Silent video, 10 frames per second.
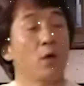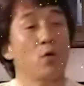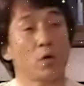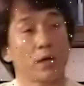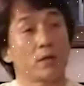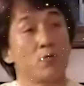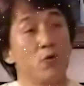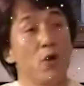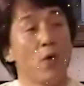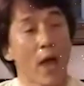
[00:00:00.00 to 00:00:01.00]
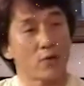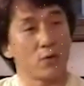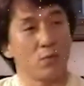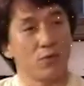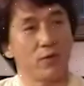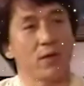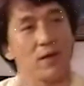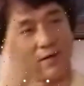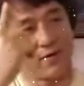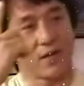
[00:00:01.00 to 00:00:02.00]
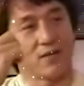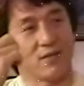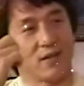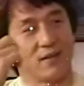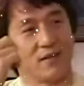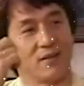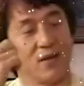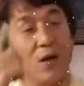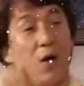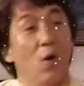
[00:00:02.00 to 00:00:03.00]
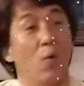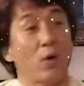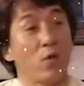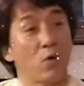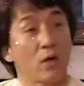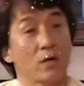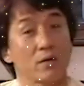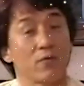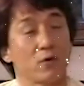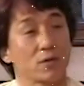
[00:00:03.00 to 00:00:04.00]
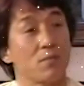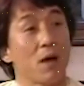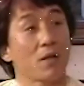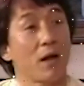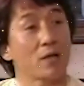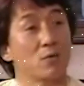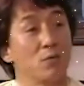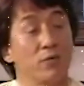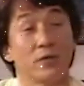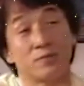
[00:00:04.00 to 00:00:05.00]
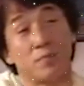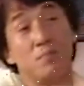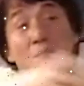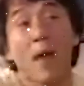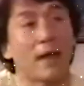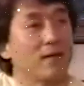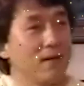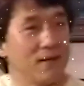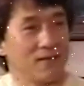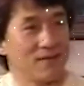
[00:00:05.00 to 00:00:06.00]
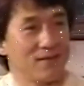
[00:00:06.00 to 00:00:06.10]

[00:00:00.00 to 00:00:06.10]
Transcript: when you look in the real action movie, Jackie Chan. When you look for some other action movie, many,